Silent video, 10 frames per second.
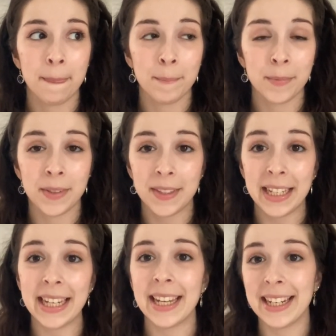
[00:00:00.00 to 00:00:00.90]

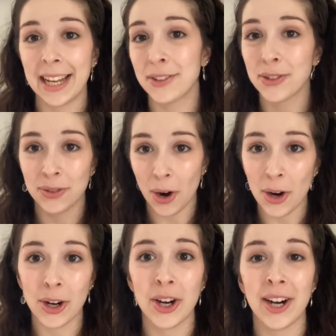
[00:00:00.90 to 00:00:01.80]
seeing it get
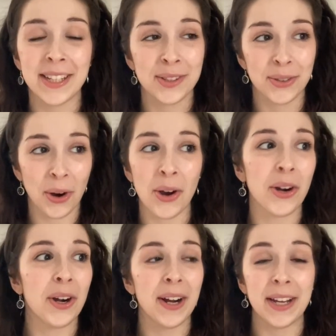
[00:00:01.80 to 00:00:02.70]
stronger and
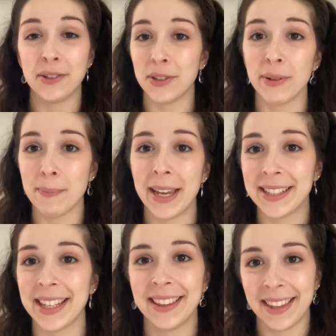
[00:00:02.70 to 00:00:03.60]
stronger and do
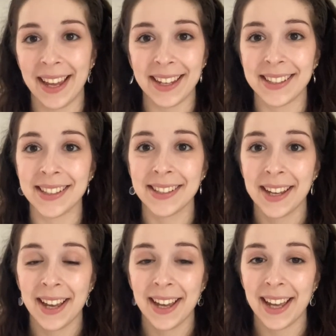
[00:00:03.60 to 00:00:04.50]
amazing things.
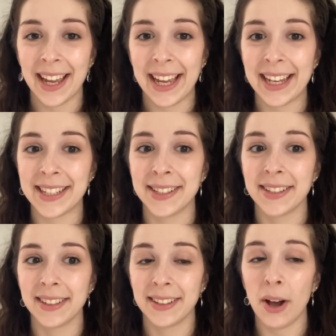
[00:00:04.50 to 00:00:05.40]
And
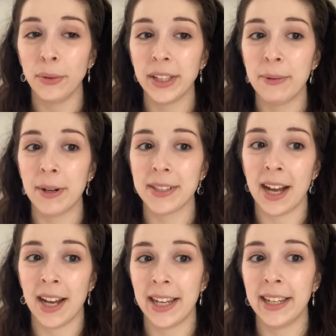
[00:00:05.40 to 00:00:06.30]
not only was
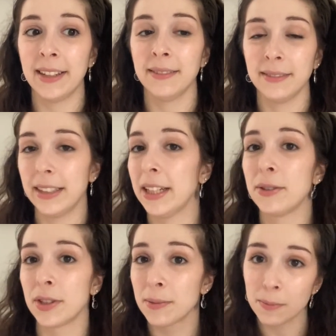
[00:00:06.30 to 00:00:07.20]
I, you know,
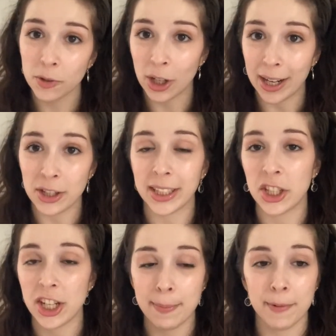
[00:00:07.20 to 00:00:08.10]
just changing the
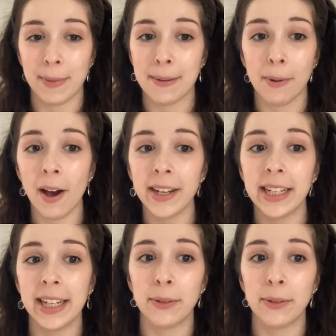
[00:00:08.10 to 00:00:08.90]
shape of my body and